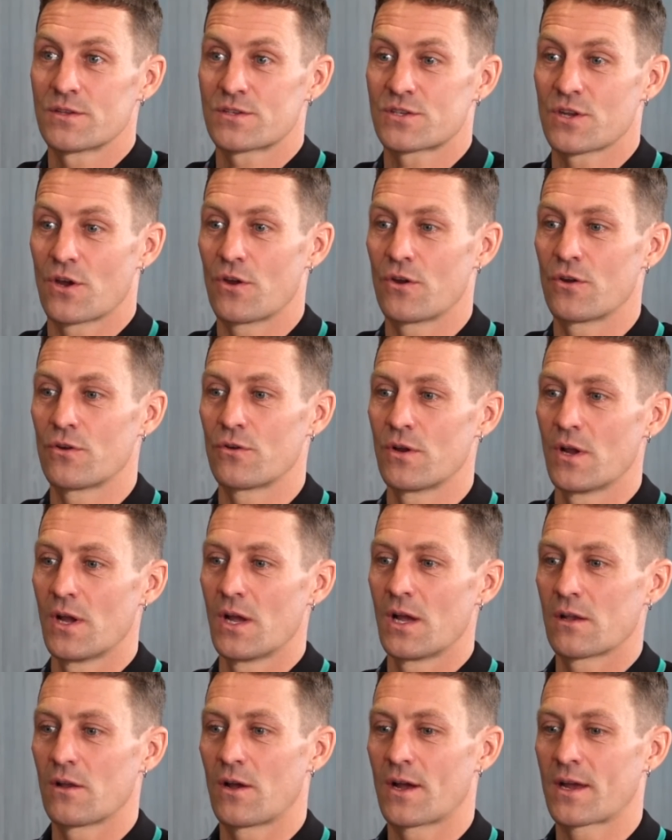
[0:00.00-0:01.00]
So
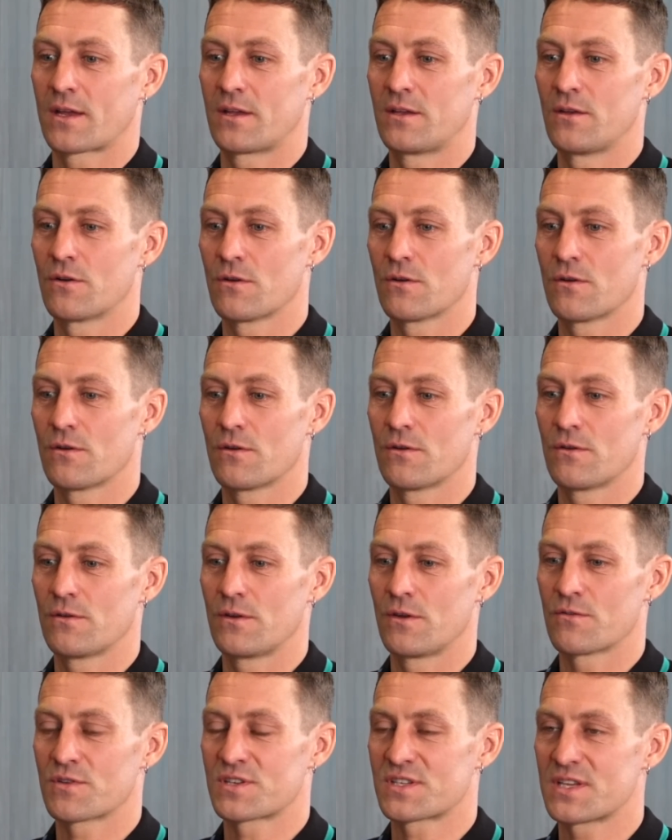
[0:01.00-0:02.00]
like
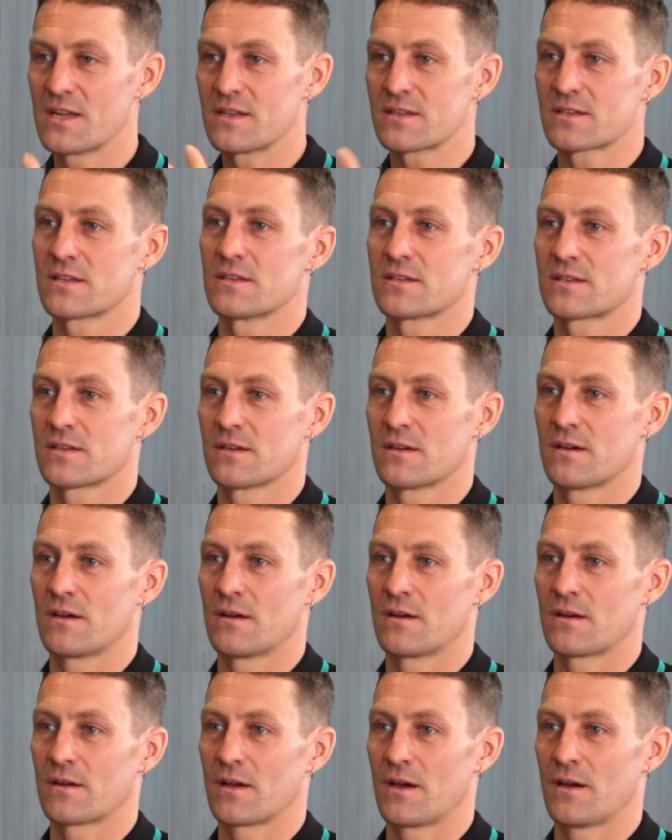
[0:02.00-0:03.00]
your senses
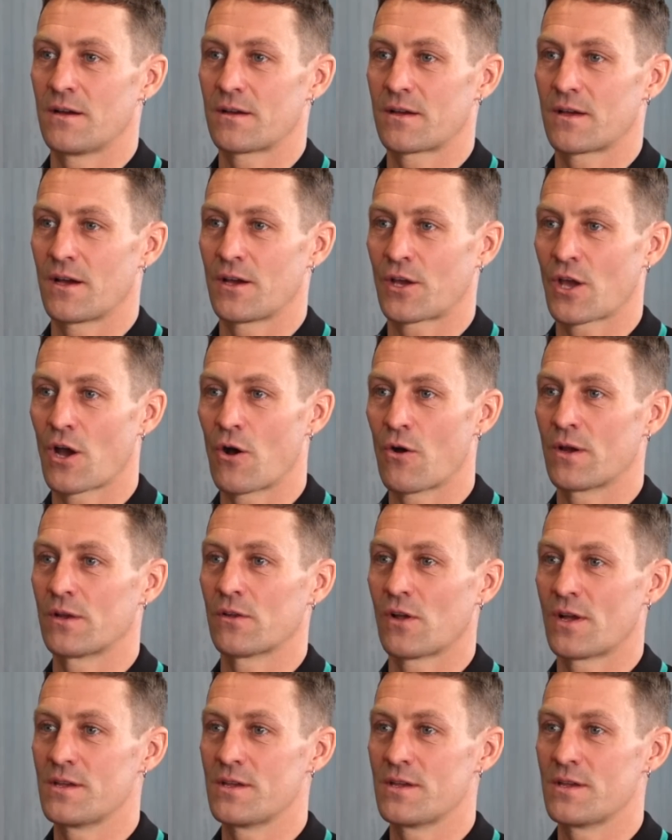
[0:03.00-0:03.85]
are going,